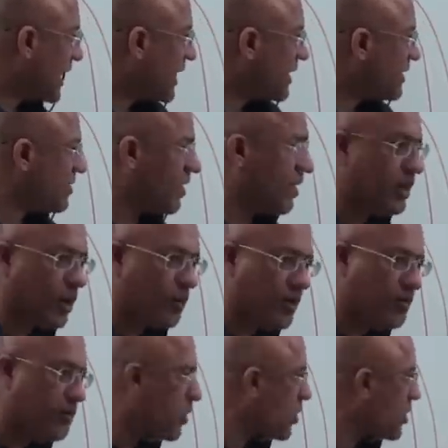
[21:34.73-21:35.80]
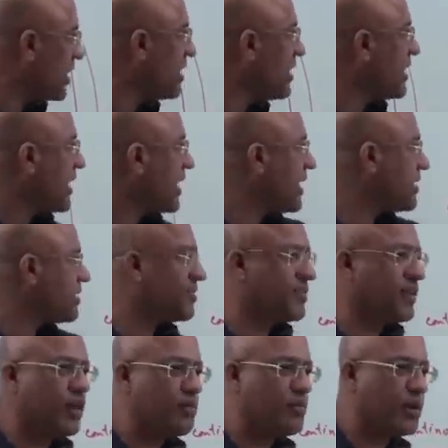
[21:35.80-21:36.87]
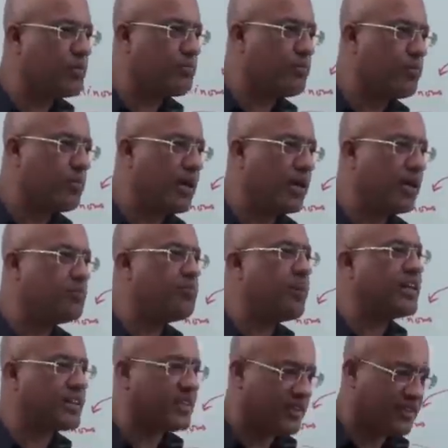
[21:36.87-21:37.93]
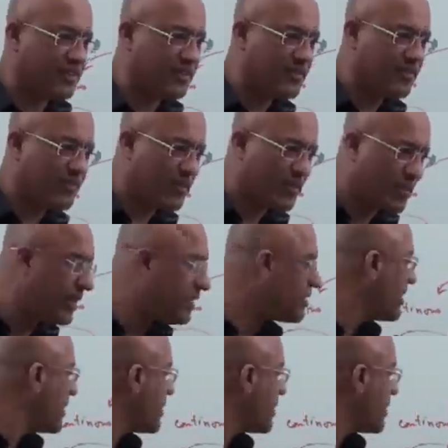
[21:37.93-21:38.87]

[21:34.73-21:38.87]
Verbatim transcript: here it is a little bit broken, here it is really big uh, in patches, right?